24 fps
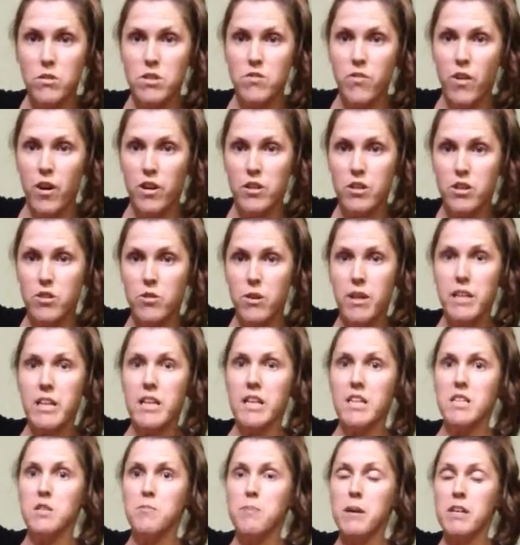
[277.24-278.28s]
as far as
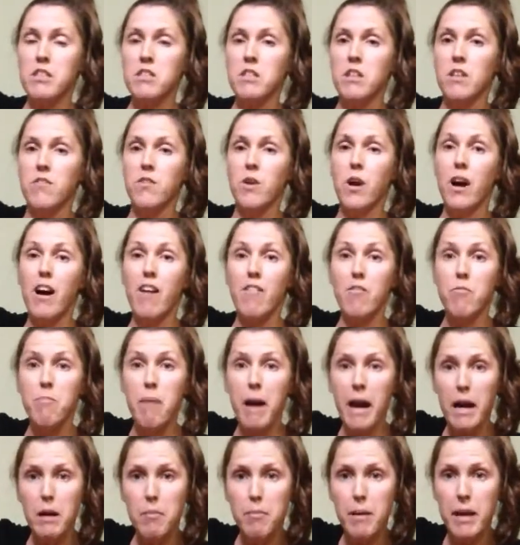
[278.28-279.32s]
training, especially if you have
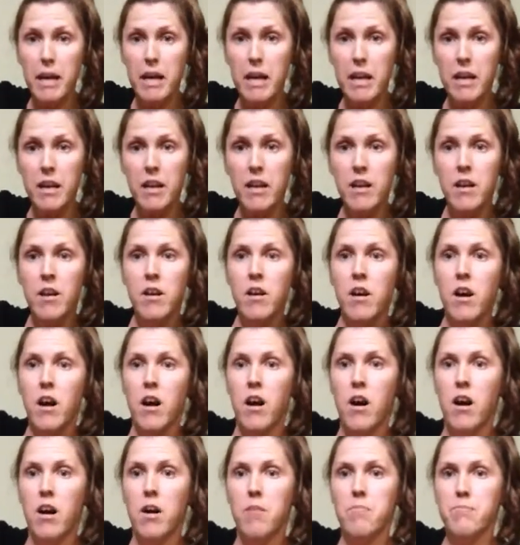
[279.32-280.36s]
back pain,
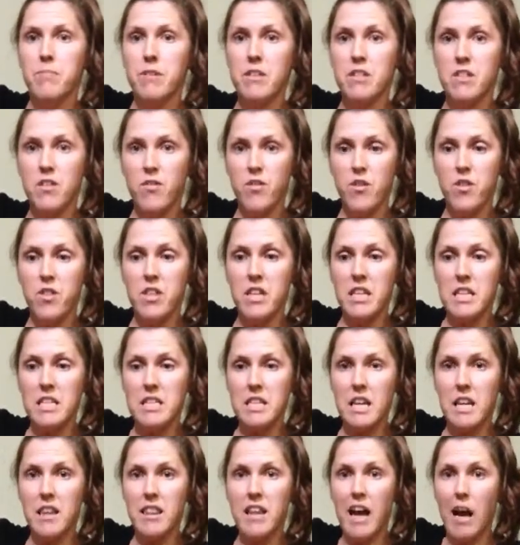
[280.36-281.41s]
different things
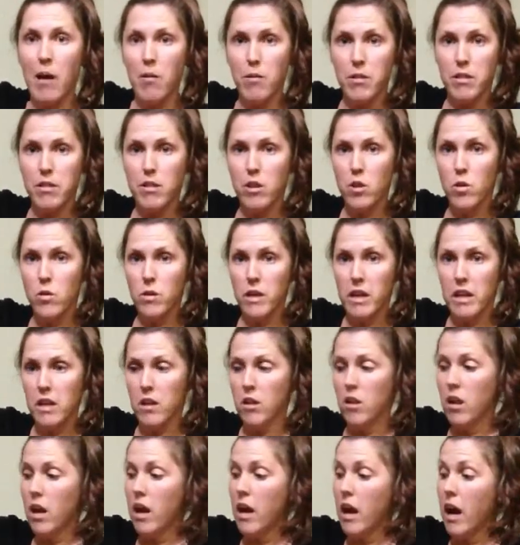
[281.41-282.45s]
like that with loading.
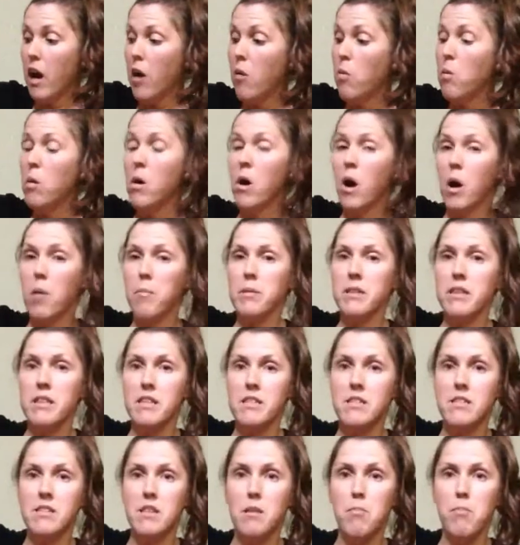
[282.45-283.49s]
I will commonly
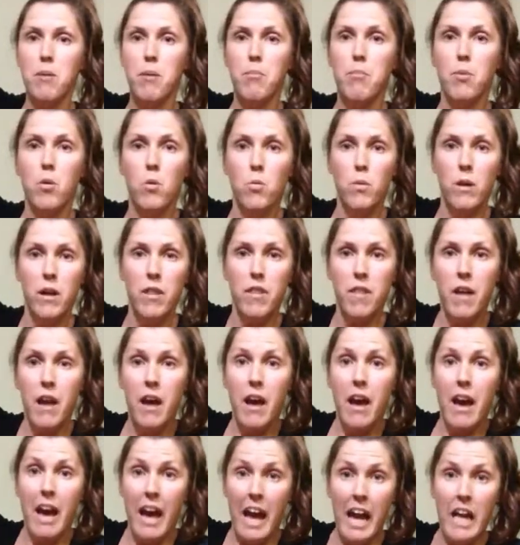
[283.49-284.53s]
see people with
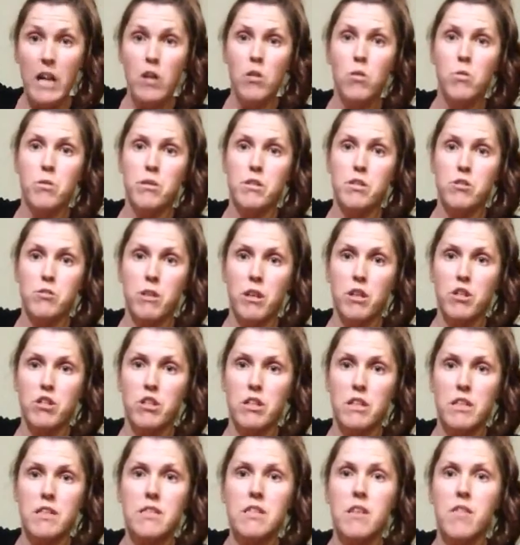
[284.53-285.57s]
ankle
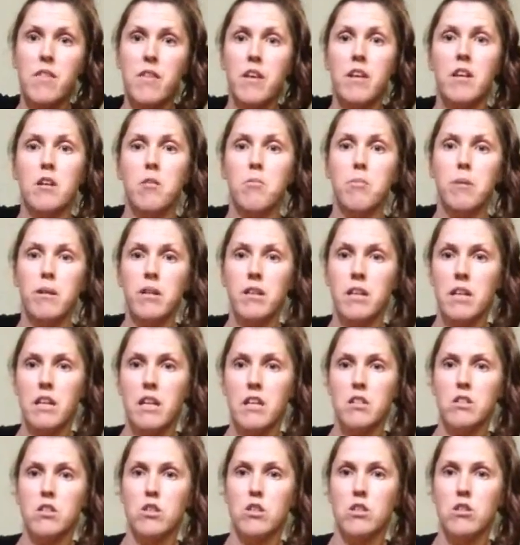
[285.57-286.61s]
restrictions and the inability
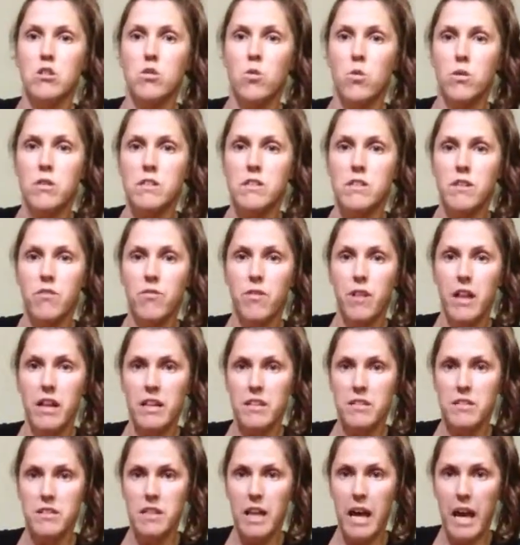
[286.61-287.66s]
to
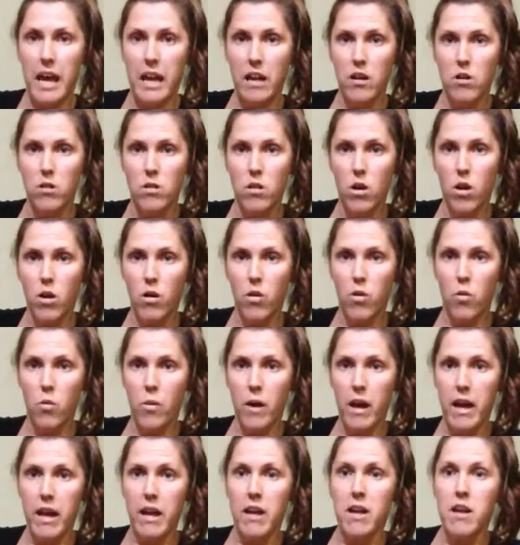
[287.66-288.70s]
dorsiflex the ankle all the
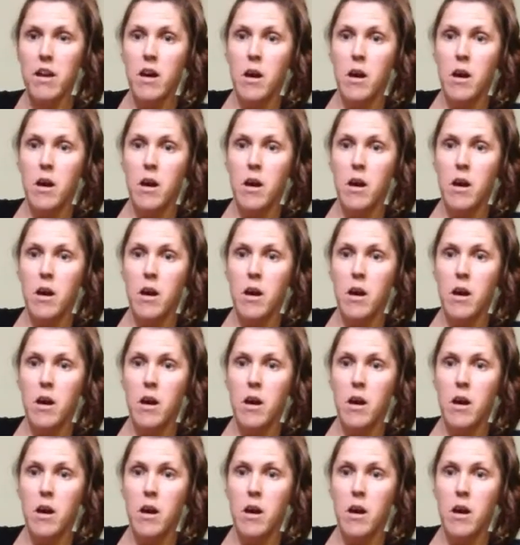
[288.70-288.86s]
way,